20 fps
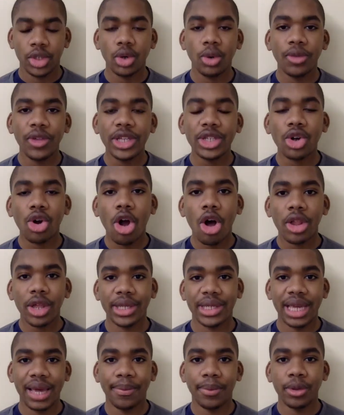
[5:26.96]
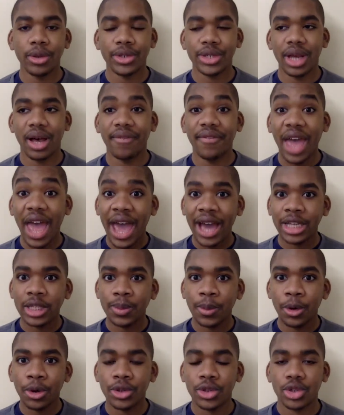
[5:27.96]
So these are all examples of
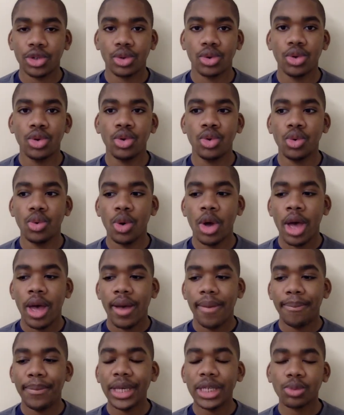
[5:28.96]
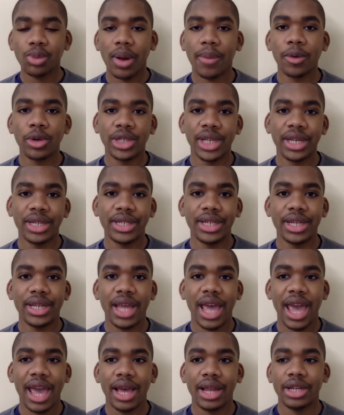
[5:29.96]
experts who misrepresented
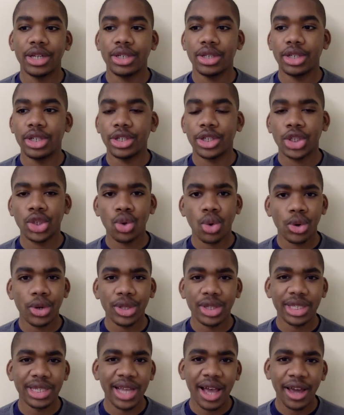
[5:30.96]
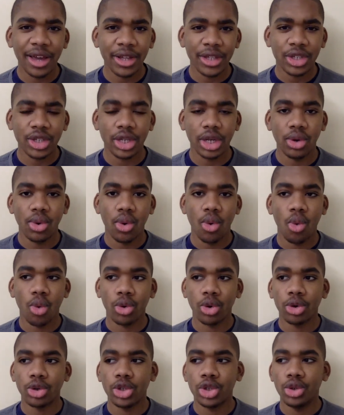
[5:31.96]
and distorted science in
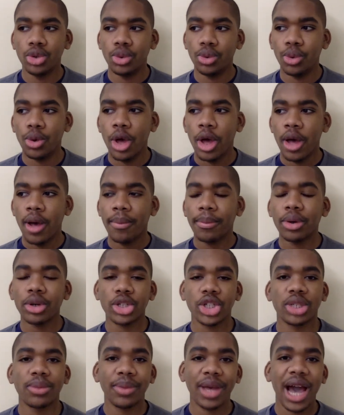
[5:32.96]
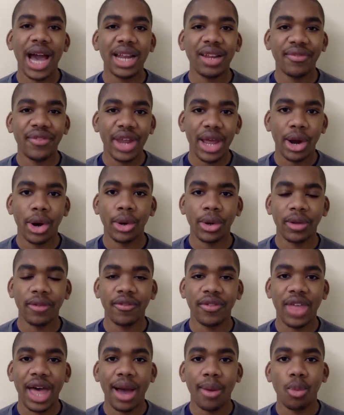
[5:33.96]
order to push some kind of
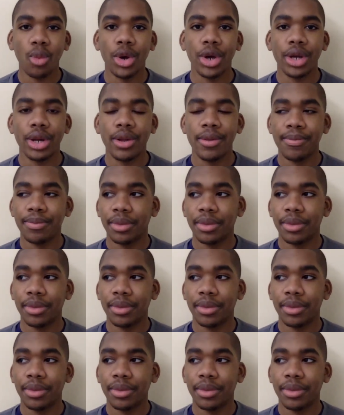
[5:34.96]
narrative that would